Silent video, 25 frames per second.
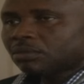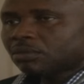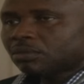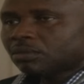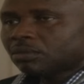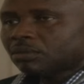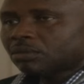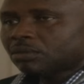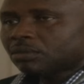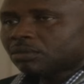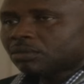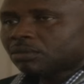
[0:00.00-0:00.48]

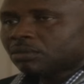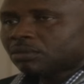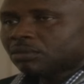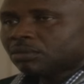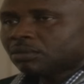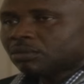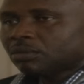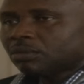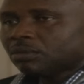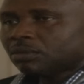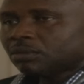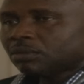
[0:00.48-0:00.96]

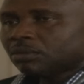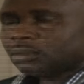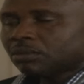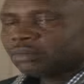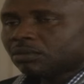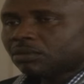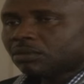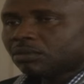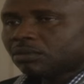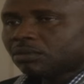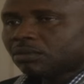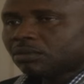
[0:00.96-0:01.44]

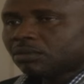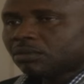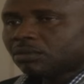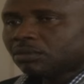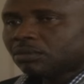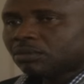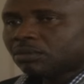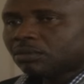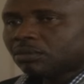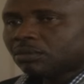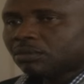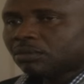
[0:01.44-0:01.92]

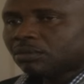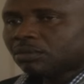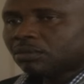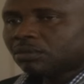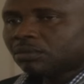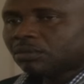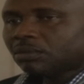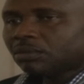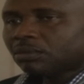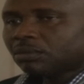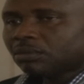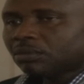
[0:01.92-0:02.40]

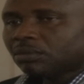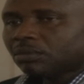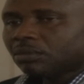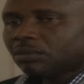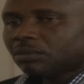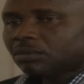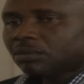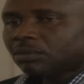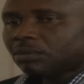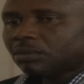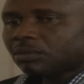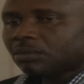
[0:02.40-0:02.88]

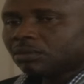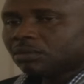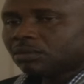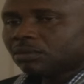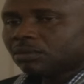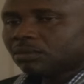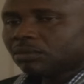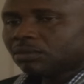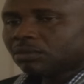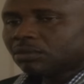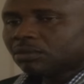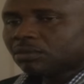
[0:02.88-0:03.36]

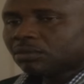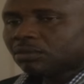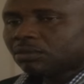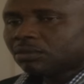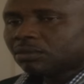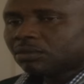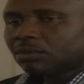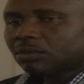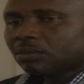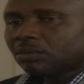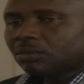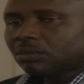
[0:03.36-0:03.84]

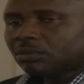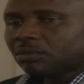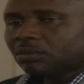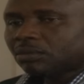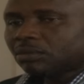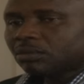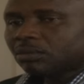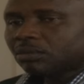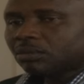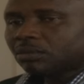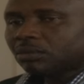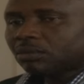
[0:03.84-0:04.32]

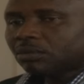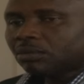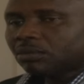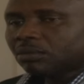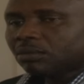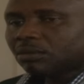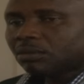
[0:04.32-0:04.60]
This person isn't speaking.